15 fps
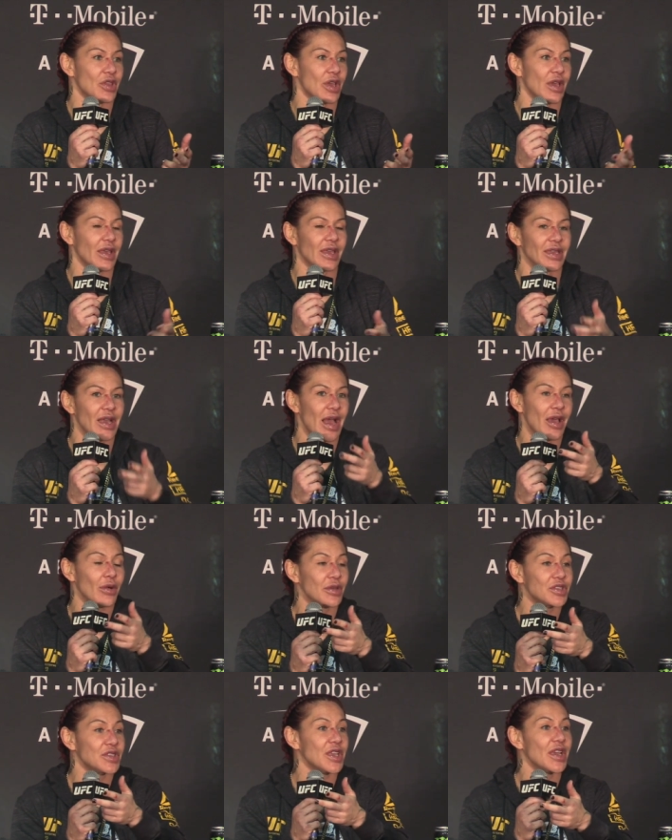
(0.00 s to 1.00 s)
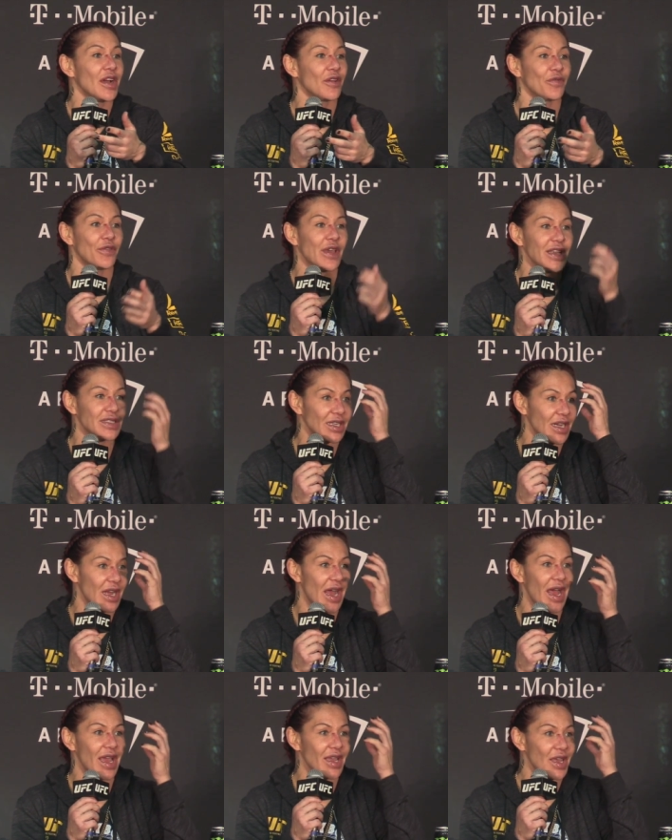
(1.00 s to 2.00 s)
I would see her face, her
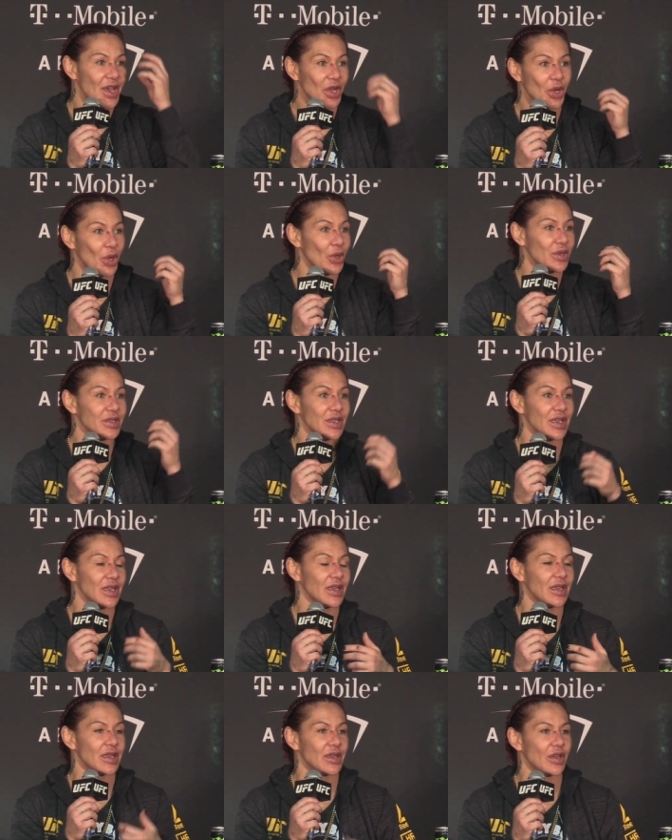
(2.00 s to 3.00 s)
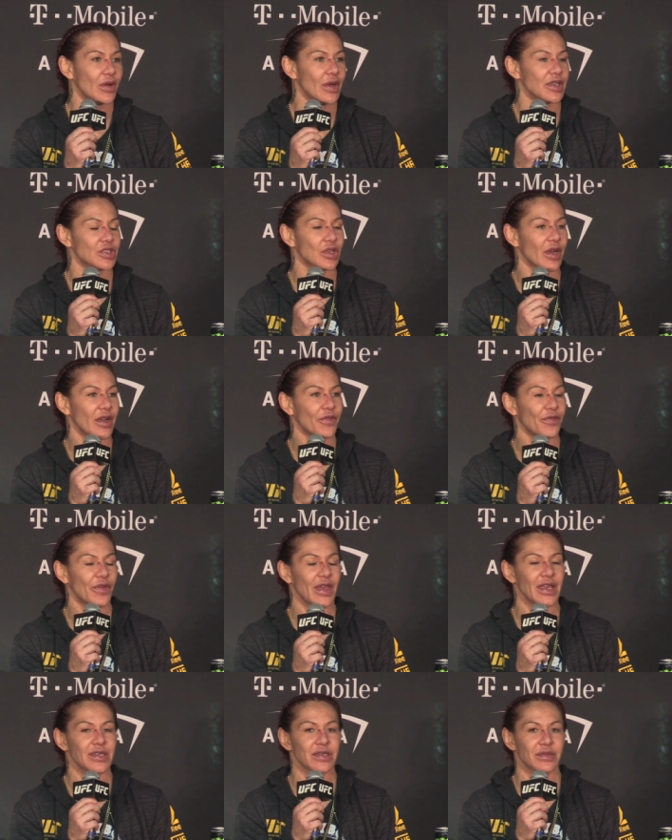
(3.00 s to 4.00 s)
eye closing, you know, I saw her
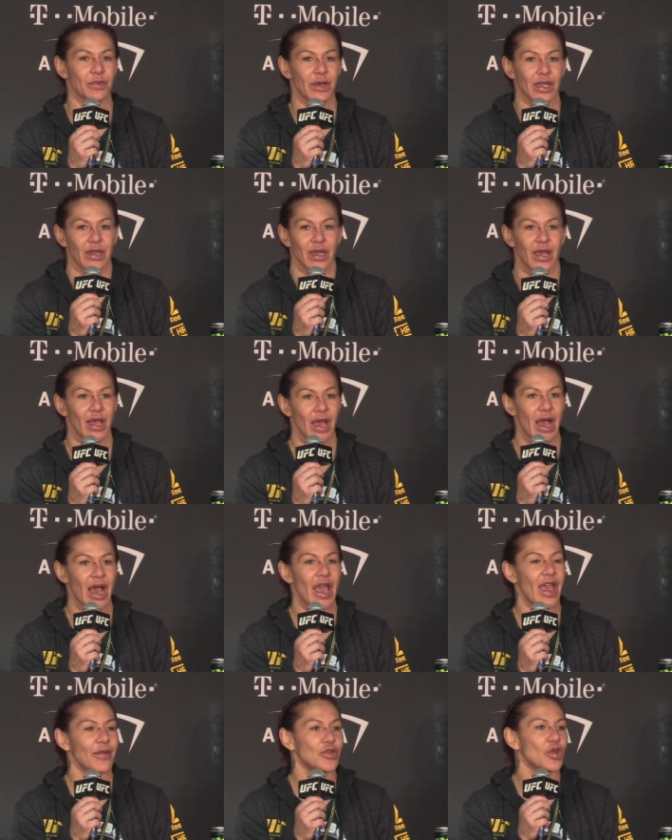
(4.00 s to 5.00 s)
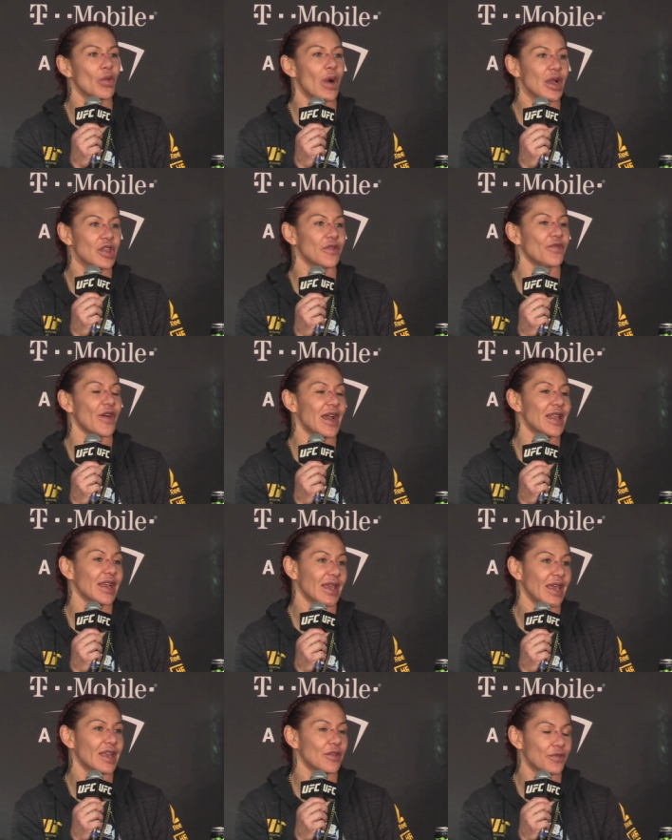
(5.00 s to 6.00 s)
face, but I have to watch the fight
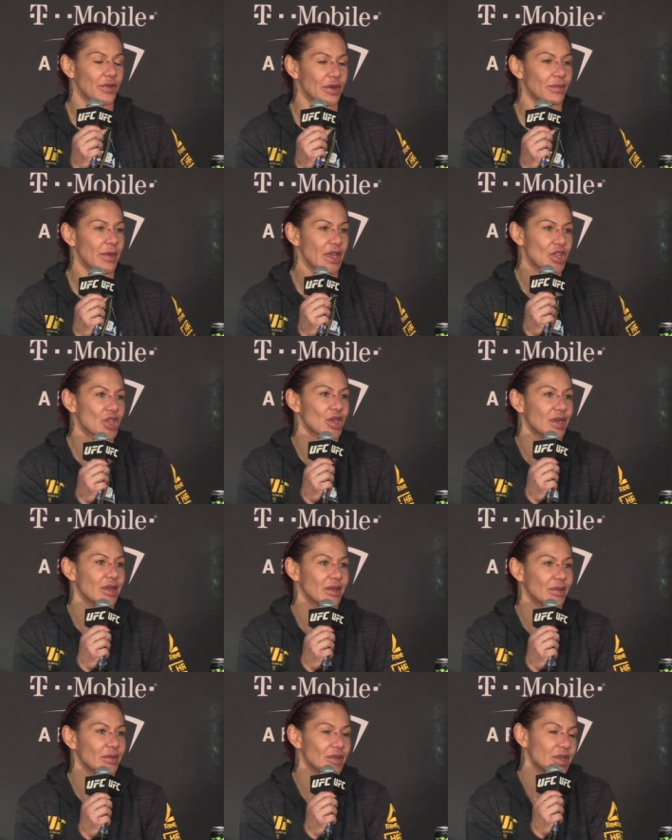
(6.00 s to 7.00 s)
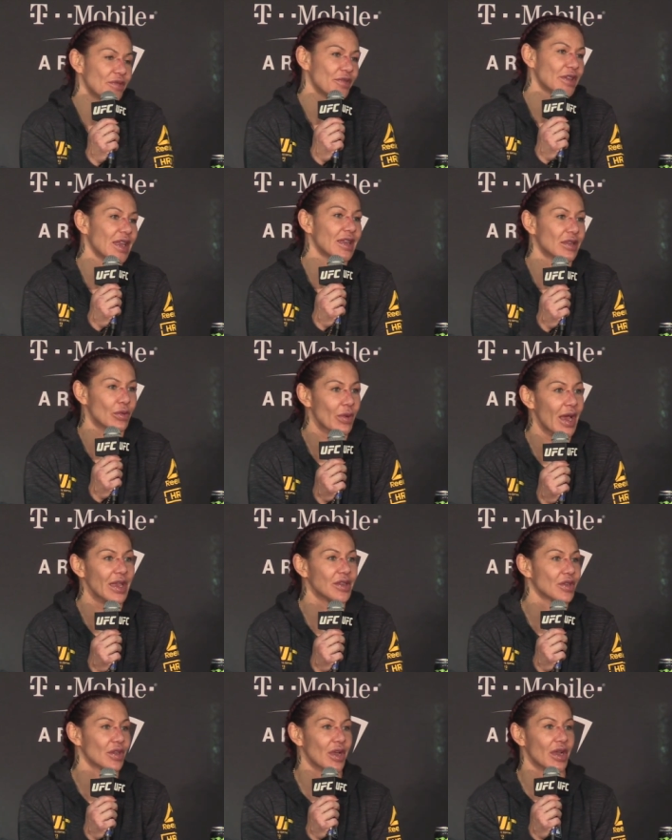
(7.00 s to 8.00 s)
again for make sure if then
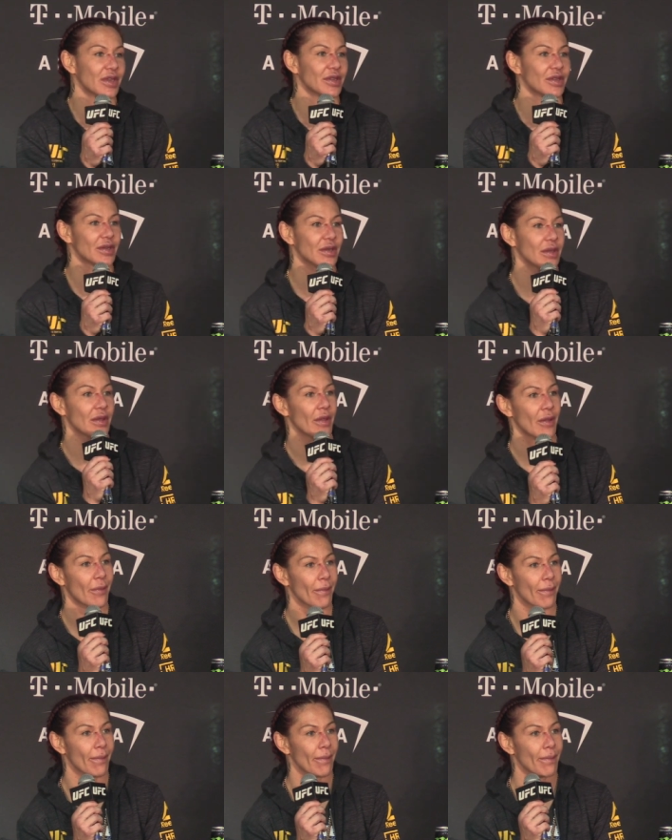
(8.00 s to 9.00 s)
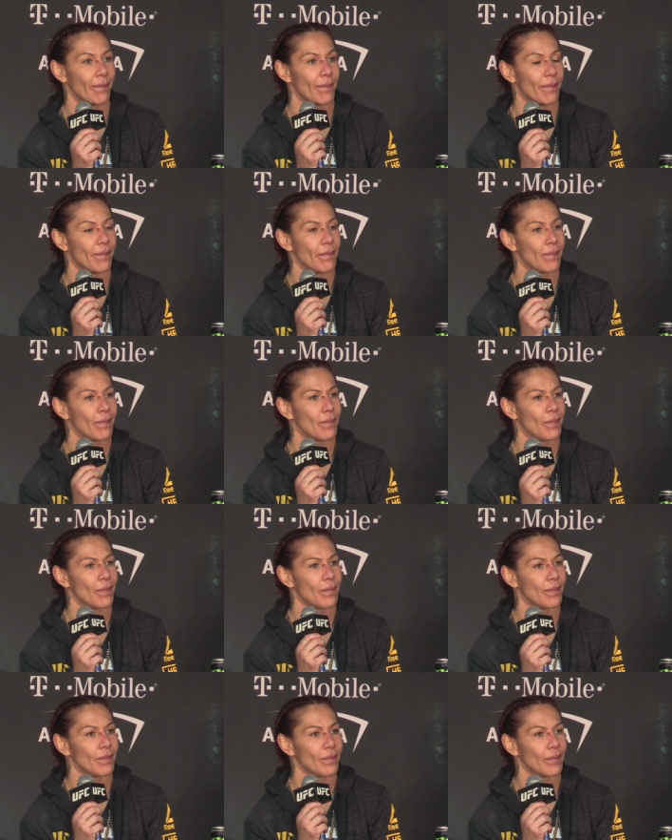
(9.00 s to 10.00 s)
right or not. Would you say this was the
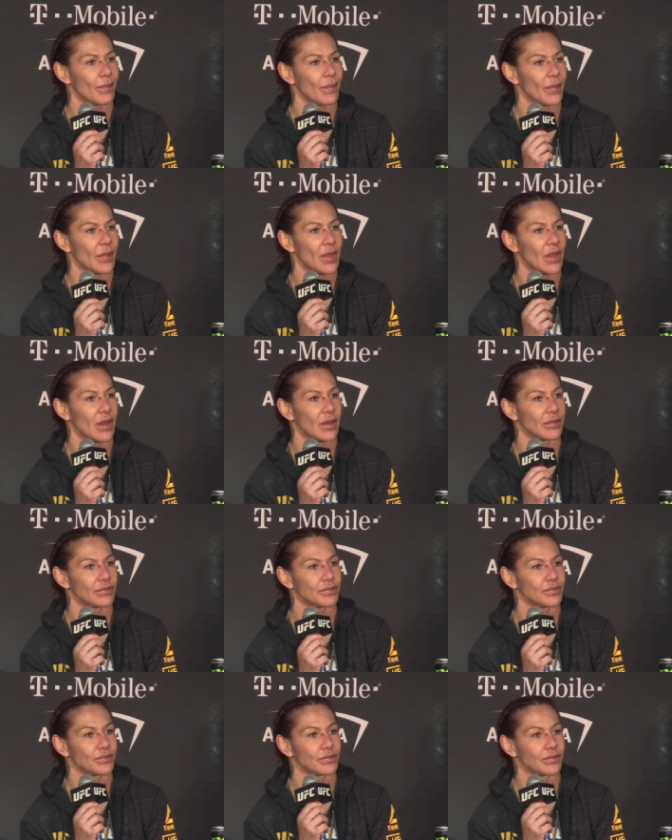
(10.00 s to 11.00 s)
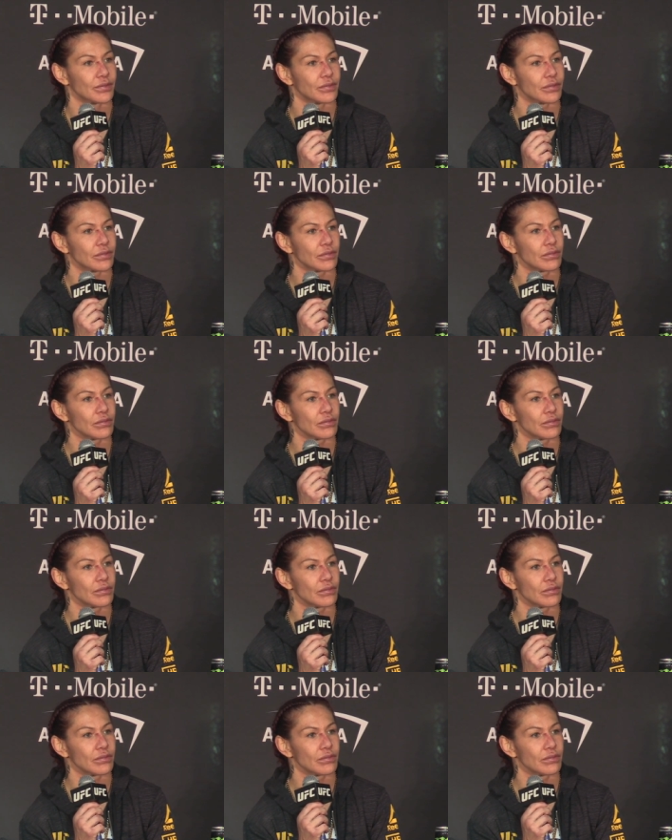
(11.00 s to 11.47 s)
most competitive fight of your career?